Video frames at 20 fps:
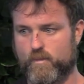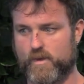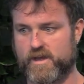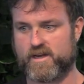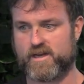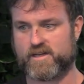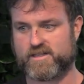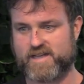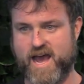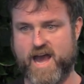
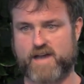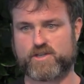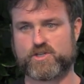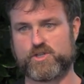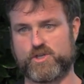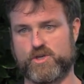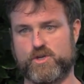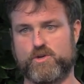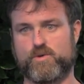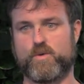can
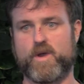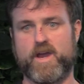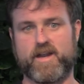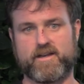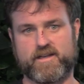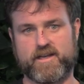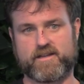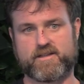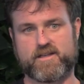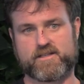attach to
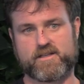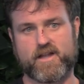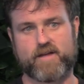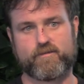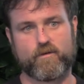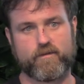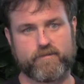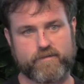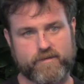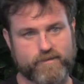and get this
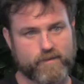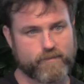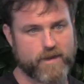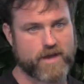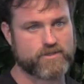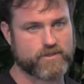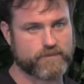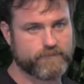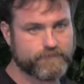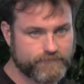level of
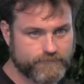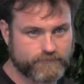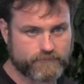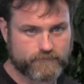information.